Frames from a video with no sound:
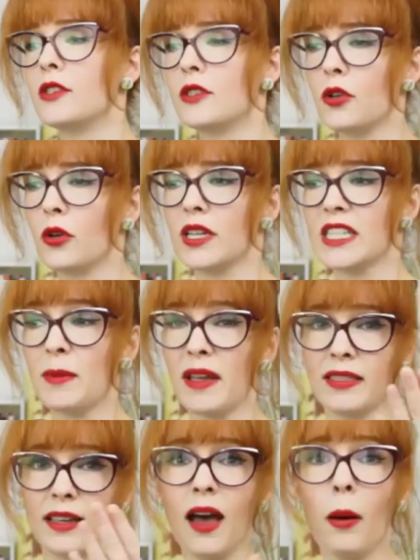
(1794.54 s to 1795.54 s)
Don't
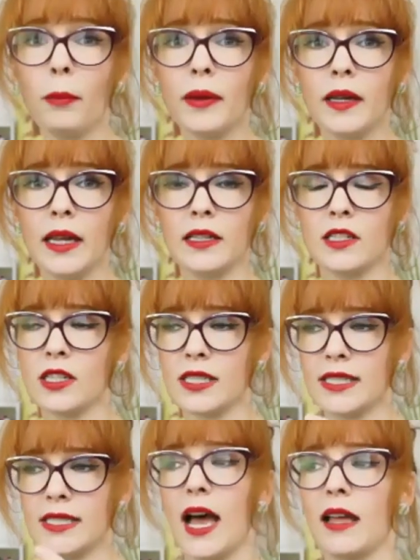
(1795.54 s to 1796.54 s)
expect the company to
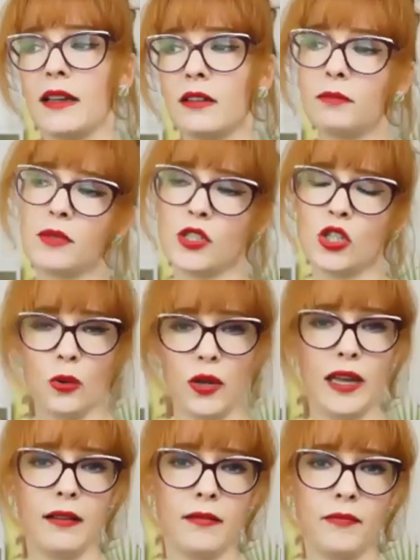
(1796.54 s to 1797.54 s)
start
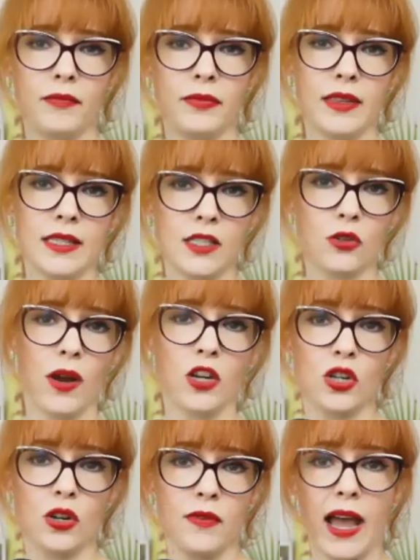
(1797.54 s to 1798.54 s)
pursuing this
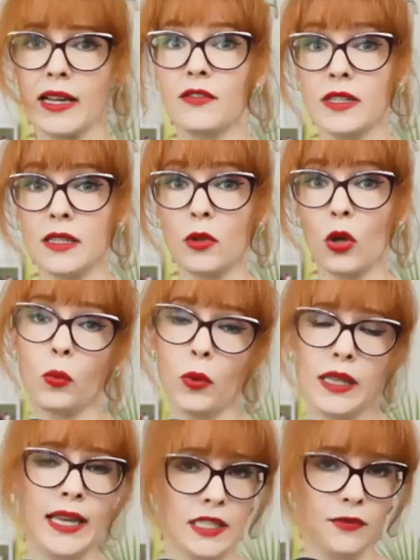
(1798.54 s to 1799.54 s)
direction of activism, though. We're
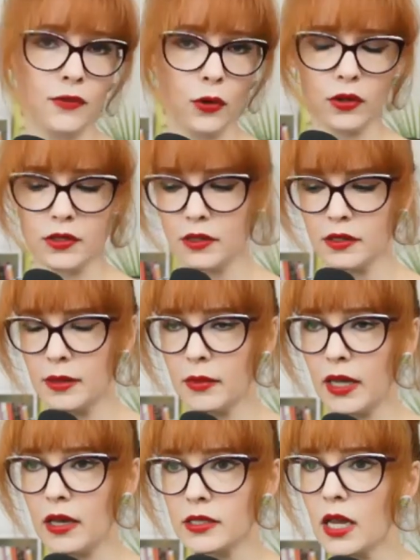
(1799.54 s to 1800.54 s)
laser focused on
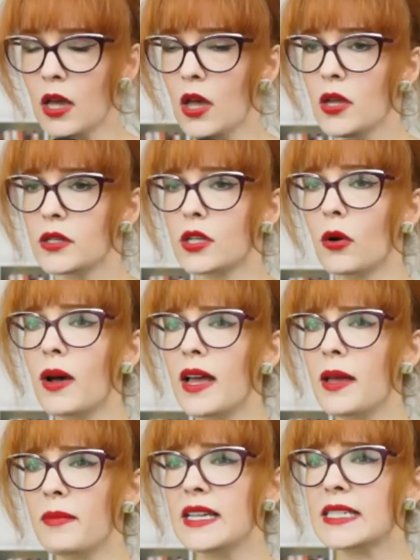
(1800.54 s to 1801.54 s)
something else. So
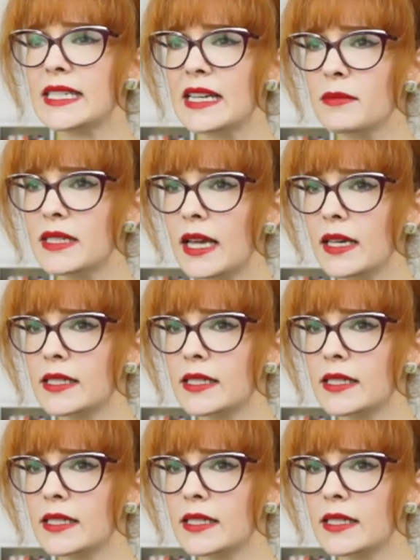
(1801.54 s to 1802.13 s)
it seems like